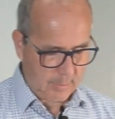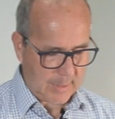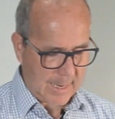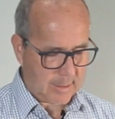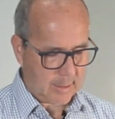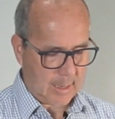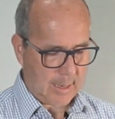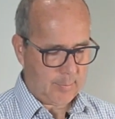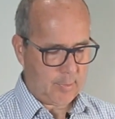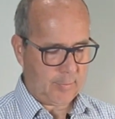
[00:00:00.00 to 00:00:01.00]
Then
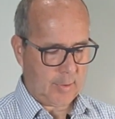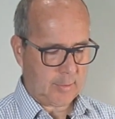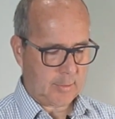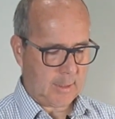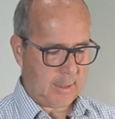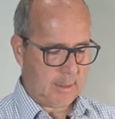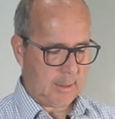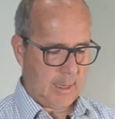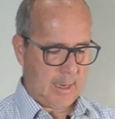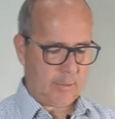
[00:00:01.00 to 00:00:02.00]
moving on to the
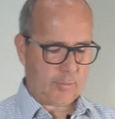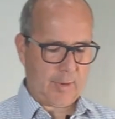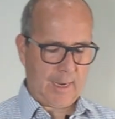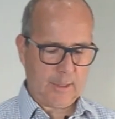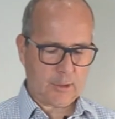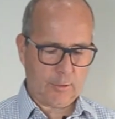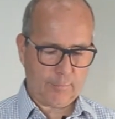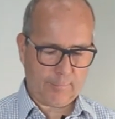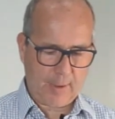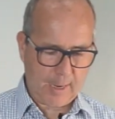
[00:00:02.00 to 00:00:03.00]

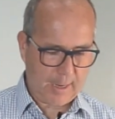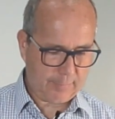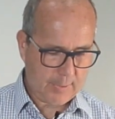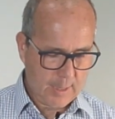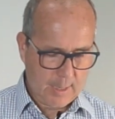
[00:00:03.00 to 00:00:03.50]
3825.